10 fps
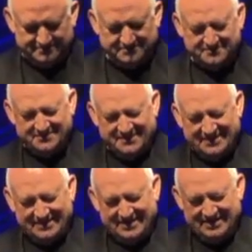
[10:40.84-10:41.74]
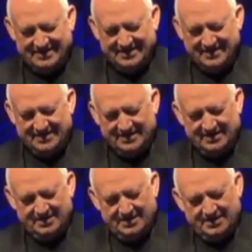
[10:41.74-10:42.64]

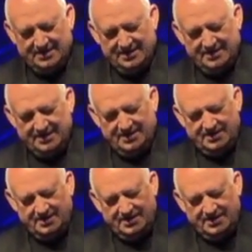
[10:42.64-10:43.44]
No one is speaking in this clip.